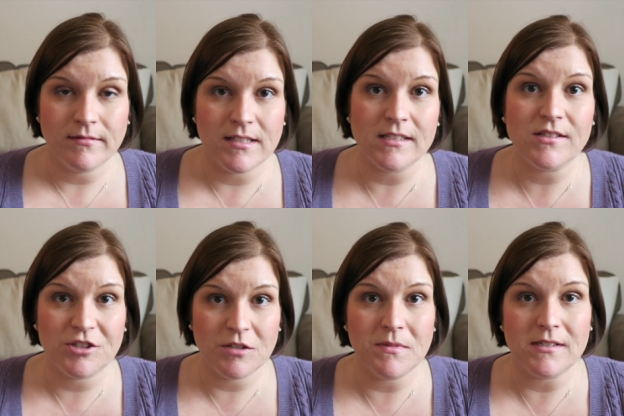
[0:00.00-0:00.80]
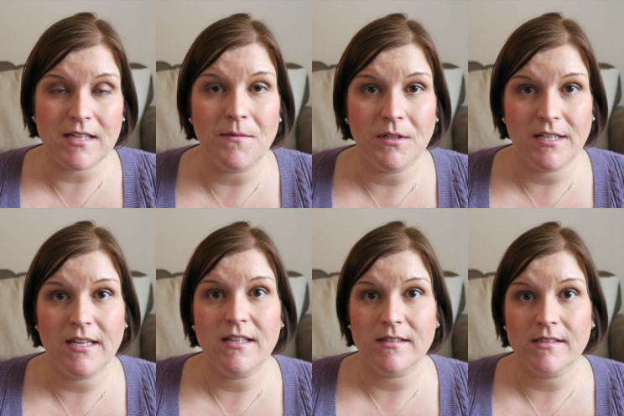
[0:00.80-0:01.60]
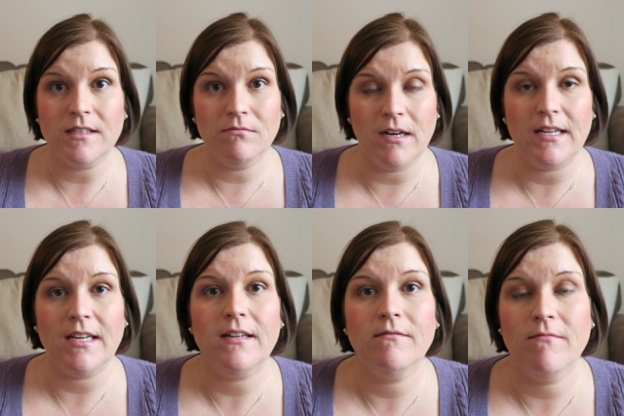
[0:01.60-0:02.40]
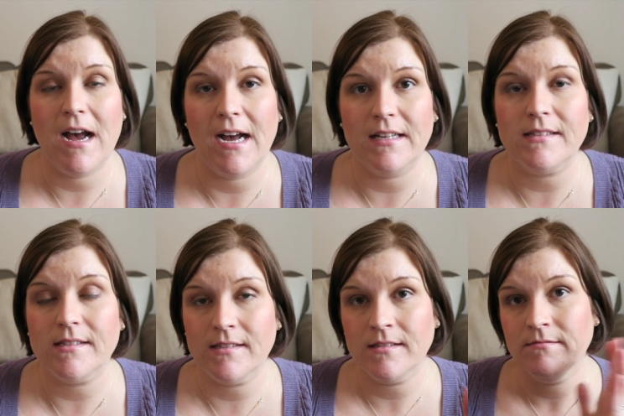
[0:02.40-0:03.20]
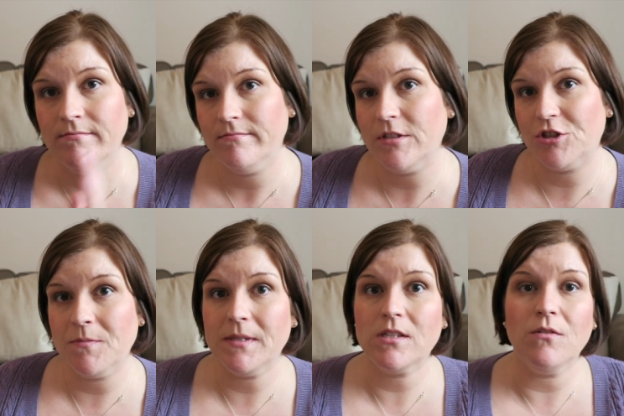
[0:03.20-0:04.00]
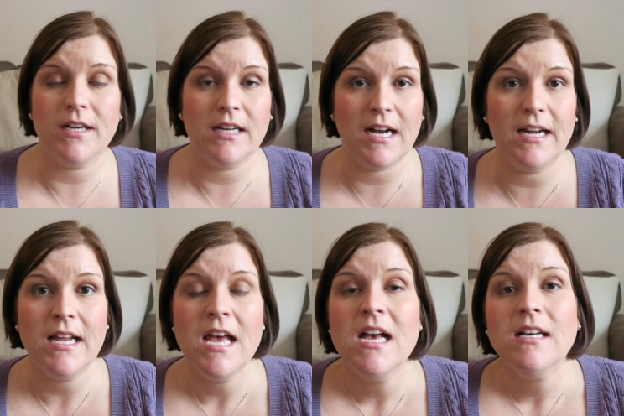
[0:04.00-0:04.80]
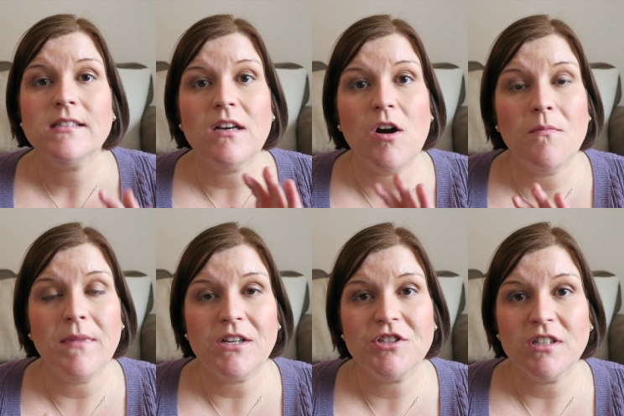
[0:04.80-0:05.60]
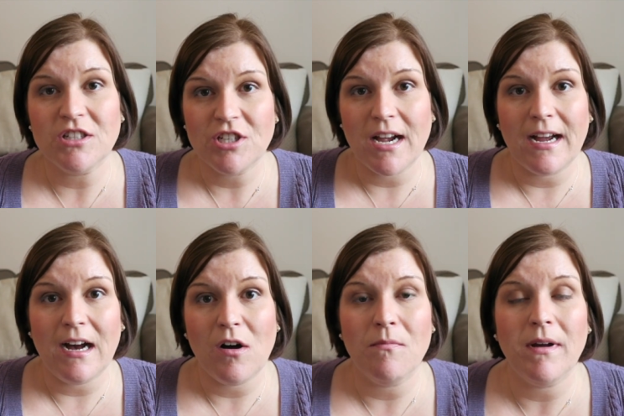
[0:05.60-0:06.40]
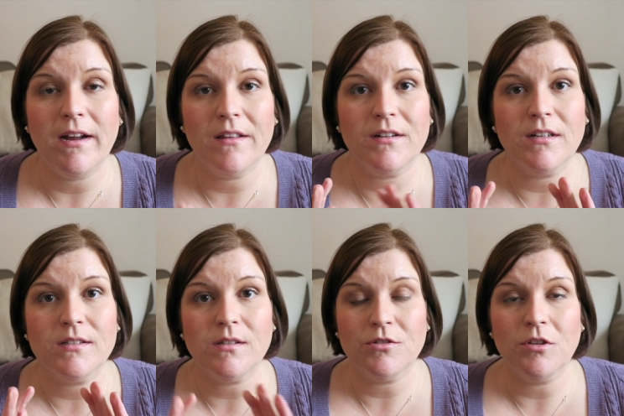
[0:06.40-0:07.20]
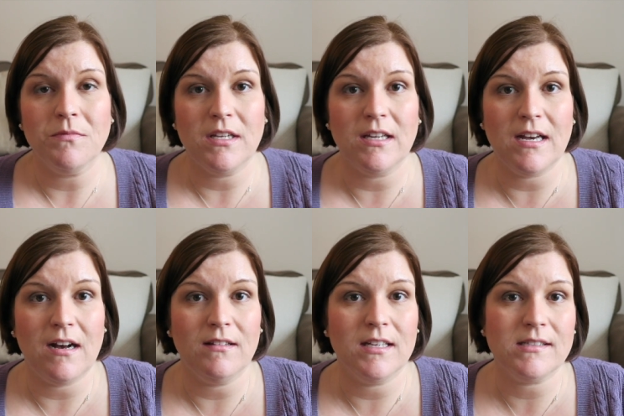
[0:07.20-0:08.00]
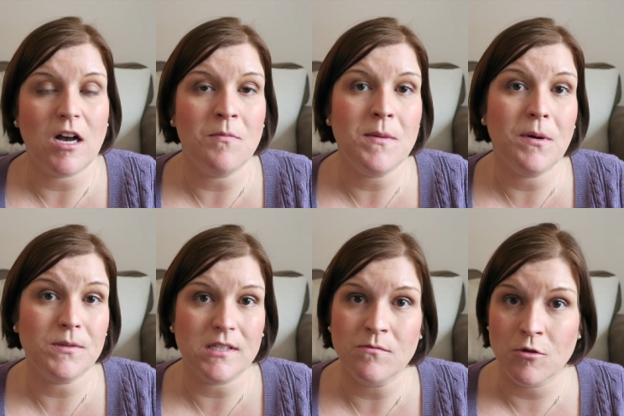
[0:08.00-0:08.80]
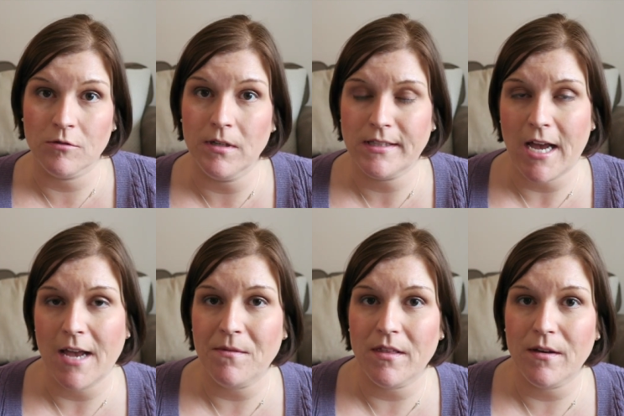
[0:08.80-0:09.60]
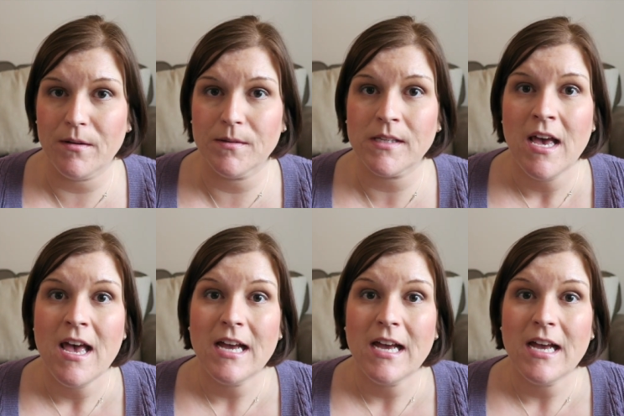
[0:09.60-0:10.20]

this should be simultaneously running as the trip is going on. So make sure to check out my other social media outlets. I'll be posting more real time to those,